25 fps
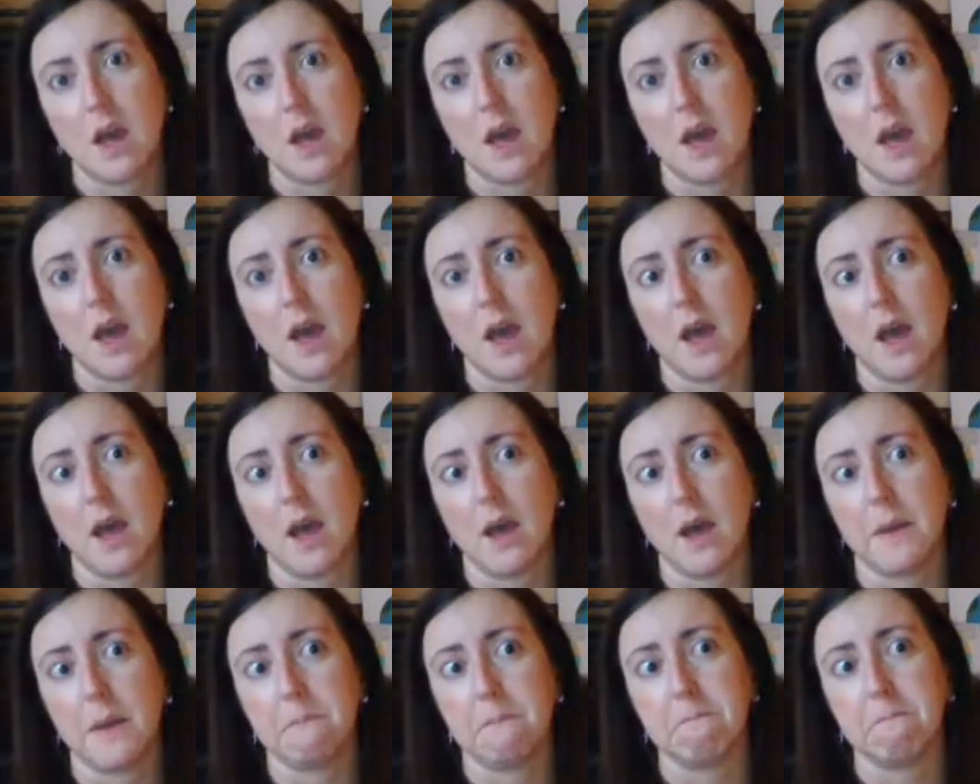
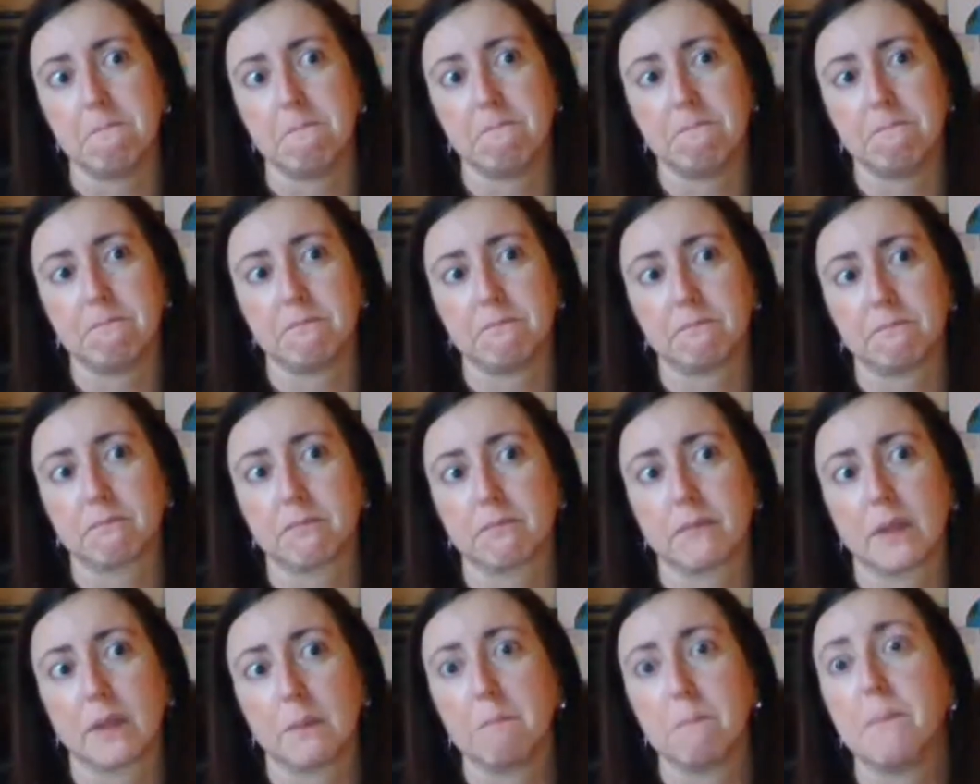Um,
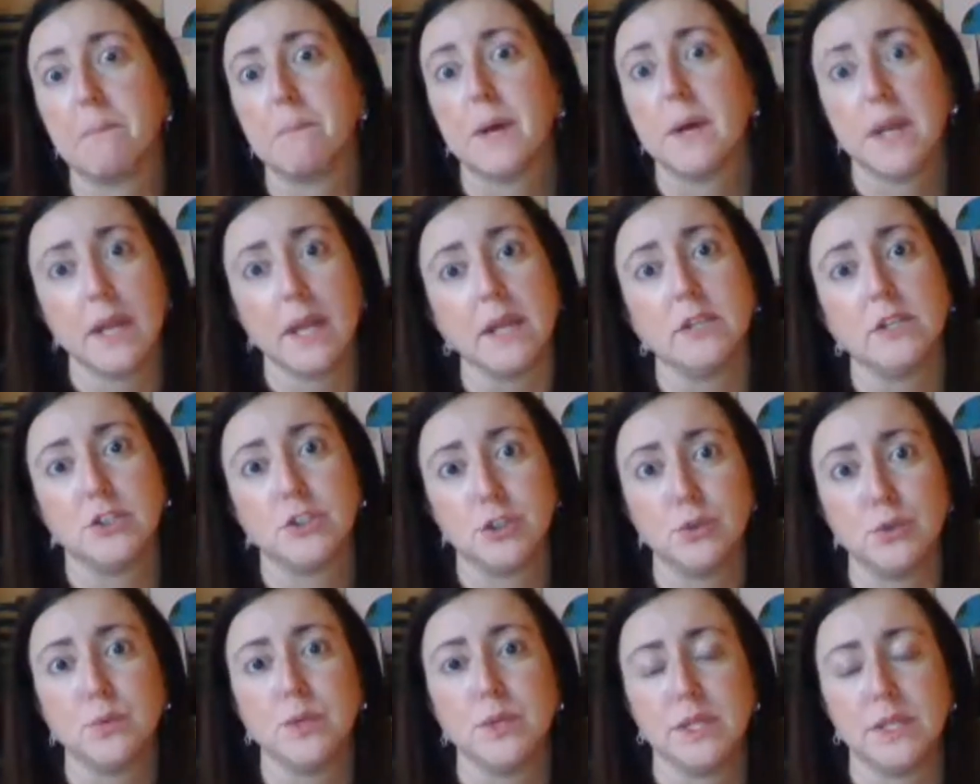but I
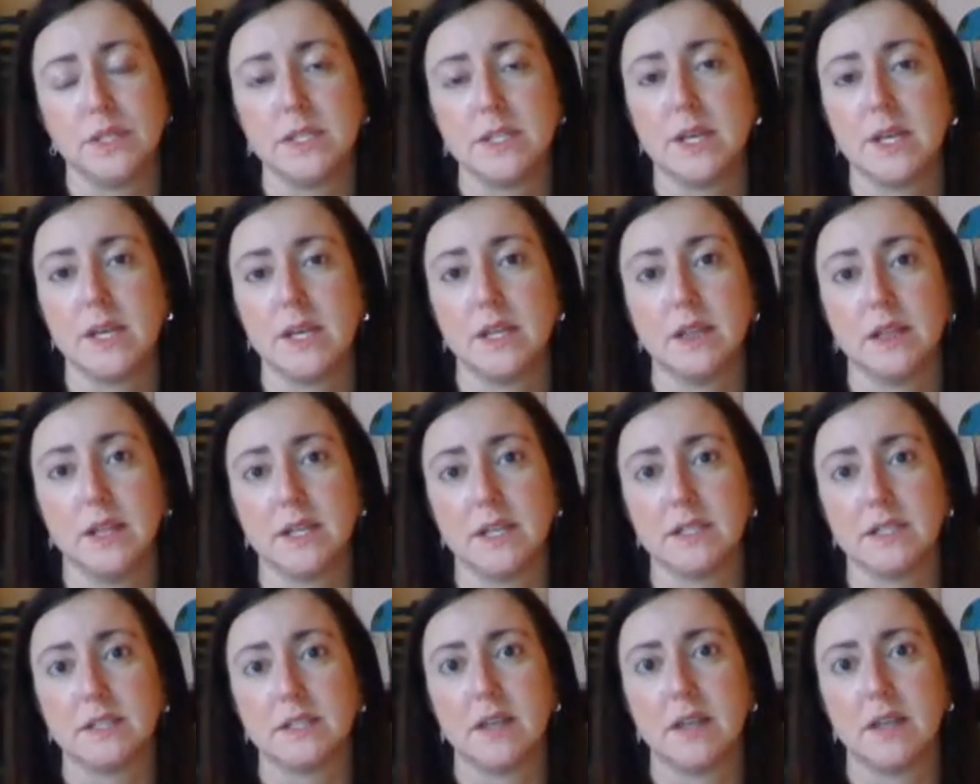do need to
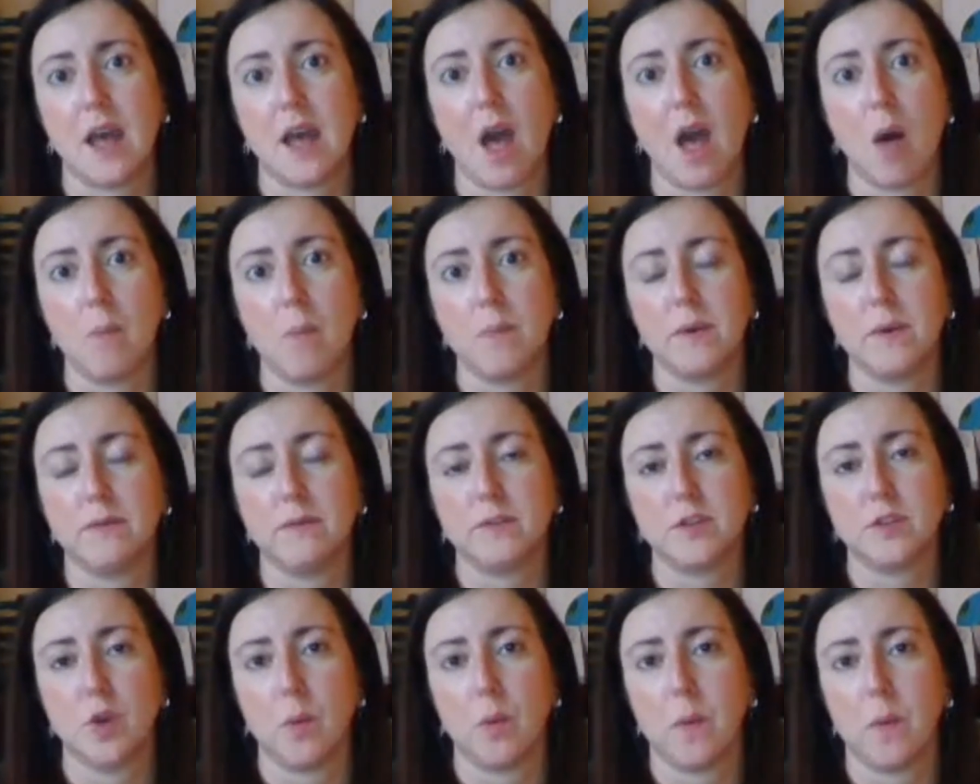enlist the help of
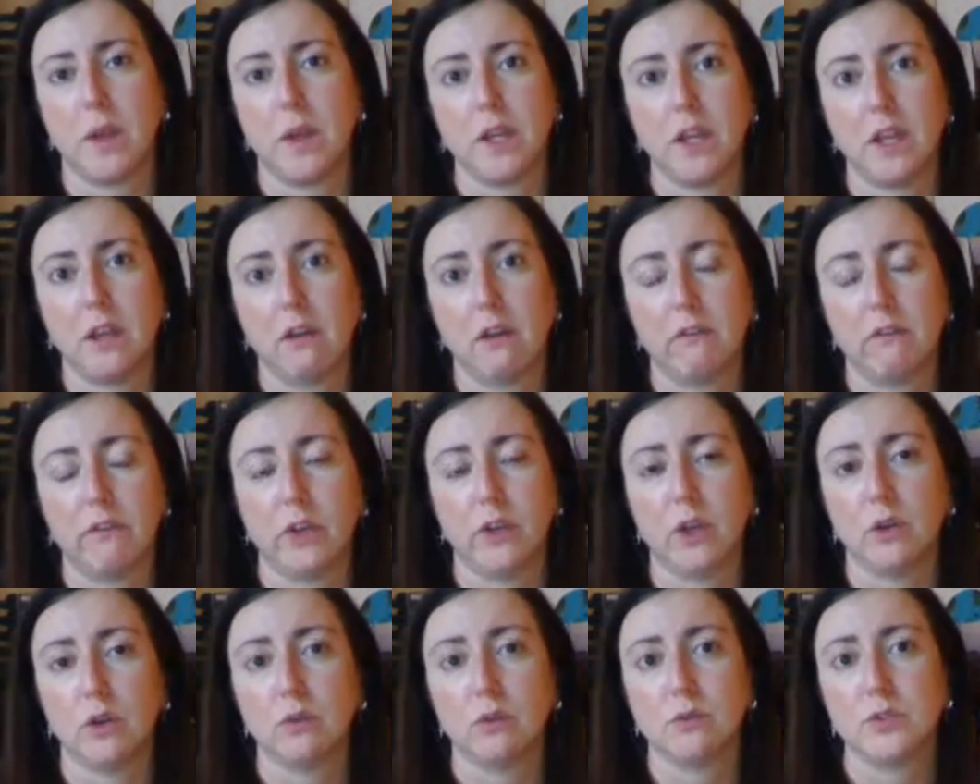so many of you.